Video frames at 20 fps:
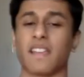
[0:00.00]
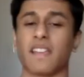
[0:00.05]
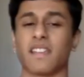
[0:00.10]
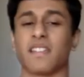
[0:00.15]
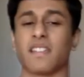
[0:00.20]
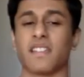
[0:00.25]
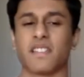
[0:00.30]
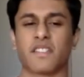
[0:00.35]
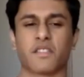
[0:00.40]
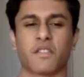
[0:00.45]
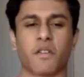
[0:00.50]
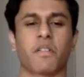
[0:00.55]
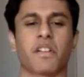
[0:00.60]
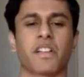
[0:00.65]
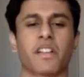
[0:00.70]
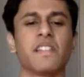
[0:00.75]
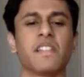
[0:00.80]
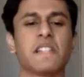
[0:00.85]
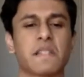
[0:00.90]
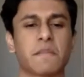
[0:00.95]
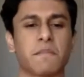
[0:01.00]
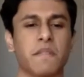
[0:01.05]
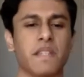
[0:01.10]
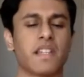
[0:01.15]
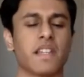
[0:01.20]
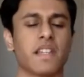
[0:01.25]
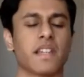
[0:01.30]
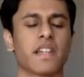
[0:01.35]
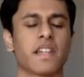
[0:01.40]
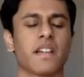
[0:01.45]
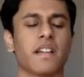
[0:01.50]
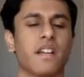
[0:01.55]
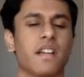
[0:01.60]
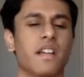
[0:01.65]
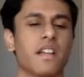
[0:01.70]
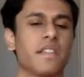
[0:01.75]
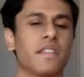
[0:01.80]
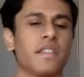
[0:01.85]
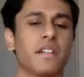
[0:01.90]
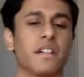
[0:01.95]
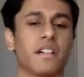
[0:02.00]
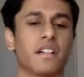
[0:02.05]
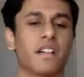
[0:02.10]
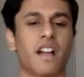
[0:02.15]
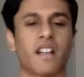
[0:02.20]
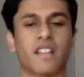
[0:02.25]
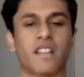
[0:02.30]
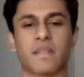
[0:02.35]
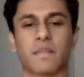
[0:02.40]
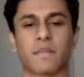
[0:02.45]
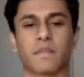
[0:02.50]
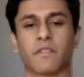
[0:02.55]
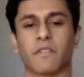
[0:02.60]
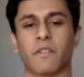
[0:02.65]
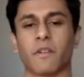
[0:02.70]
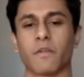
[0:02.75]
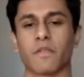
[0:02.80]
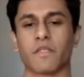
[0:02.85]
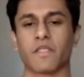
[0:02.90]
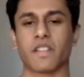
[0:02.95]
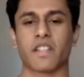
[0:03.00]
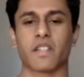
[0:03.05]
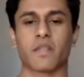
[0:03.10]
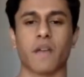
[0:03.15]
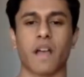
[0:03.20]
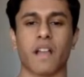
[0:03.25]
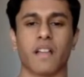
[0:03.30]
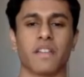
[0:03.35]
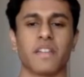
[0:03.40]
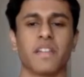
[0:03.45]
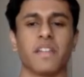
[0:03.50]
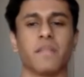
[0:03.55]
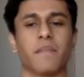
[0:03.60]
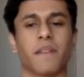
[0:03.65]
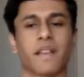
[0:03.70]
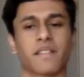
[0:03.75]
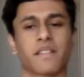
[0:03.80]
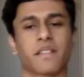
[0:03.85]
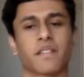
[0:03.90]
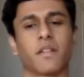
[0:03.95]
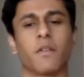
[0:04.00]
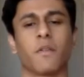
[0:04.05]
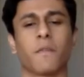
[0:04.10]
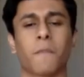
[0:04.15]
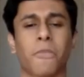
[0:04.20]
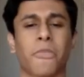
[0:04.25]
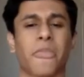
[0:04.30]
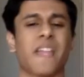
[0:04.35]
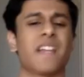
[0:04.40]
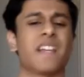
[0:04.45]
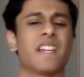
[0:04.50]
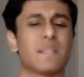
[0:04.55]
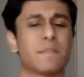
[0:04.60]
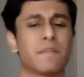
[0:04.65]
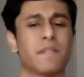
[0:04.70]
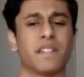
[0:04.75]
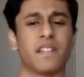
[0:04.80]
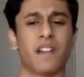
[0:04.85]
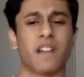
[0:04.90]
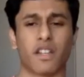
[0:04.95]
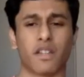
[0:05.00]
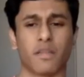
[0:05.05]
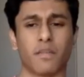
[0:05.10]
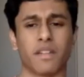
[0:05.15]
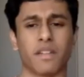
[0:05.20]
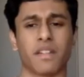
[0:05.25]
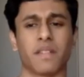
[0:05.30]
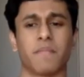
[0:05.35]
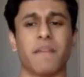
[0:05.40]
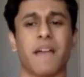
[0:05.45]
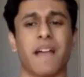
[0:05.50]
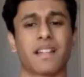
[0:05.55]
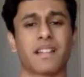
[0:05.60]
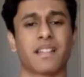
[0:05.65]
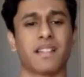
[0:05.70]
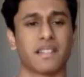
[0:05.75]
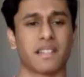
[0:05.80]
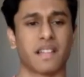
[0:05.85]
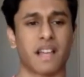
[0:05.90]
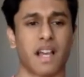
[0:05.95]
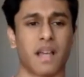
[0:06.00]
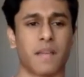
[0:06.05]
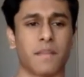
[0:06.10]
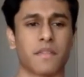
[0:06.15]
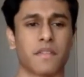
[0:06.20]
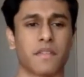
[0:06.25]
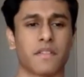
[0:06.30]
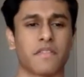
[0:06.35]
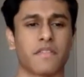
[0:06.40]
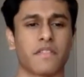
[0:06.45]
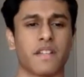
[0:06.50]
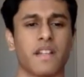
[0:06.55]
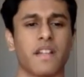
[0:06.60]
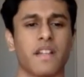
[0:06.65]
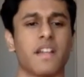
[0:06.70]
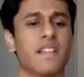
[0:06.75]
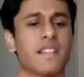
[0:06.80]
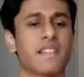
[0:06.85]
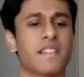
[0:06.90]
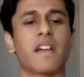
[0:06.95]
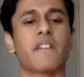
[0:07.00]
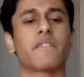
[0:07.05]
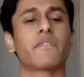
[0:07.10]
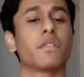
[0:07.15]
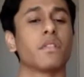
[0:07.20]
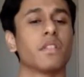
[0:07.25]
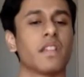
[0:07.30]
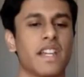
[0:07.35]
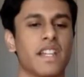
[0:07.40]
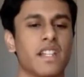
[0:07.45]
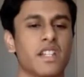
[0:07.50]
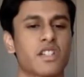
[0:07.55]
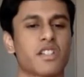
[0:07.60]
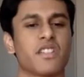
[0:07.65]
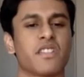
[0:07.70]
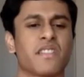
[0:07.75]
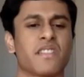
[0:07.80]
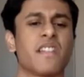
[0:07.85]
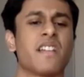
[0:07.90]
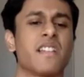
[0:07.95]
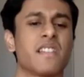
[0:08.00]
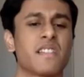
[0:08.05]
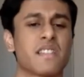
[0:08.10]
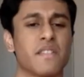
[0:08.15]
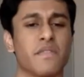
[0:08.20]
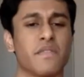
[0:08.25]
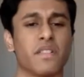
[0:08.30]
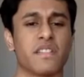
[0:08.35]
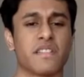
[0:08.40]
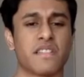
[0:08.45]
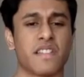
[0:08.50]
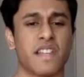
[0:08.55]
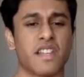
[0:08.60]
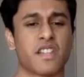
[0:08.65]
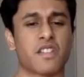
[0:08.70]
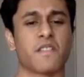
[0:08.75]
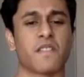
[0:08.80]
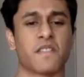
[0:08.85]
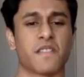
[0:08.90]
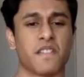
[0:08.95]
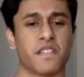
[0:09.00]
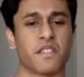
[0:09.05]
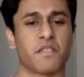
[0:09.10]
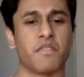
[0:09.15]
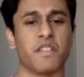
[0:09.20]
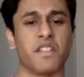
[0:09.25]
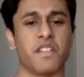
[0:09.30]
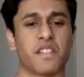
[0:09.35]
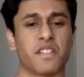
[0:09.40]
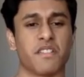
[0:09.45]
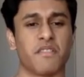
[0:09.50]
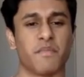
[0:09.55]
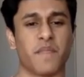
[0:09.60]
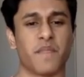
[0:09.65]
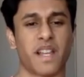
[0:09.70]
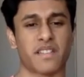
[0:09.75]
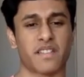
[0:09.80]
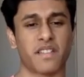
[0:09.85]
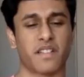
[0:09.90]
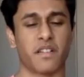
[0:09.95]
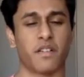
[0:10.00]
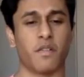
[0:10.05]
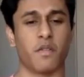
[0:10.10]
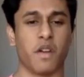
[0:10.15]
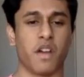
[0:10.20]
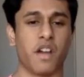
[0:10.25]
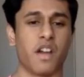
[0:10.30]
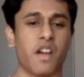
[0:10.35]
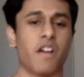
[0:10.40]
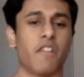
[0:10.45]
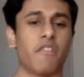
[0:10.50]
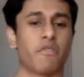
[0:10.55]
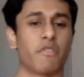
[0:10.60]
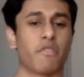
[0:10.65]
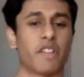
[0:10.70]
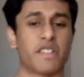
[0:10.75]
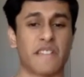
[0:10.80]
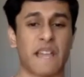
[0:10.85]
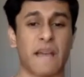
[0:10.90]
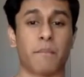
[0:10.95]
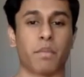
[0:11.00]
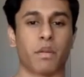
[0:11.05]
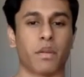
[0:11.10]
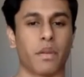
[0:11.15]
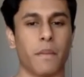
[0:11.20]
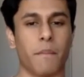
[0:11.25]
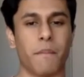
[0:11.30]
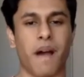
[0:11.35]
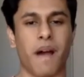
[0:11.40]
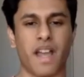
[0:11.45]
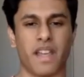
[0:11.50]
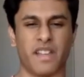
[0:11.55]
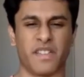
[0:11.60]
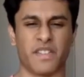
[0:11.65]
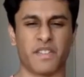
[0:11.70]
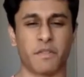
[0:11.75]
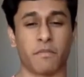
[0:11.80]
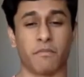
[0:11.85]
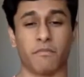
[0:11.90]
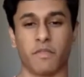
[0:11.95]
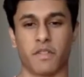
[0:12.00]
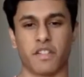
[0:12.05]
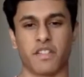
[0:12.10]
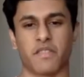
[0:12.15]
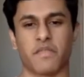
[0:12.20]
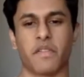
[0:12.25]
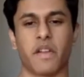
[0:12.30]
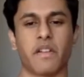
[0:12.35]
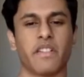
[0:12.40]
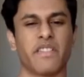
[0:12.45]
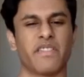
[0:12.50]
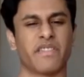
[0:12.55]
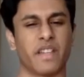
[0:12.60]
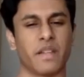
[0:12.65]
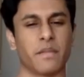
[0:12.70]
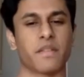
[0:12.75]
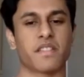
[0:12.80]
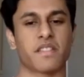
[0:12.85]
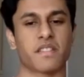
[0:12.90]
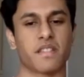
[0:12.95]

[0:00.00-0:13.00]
Historically speaking, the concept of homosexuality in Mexico has been documented back to the times of several ancient civilizations in the region of Mexico. For example, the Mayans, which is a very famous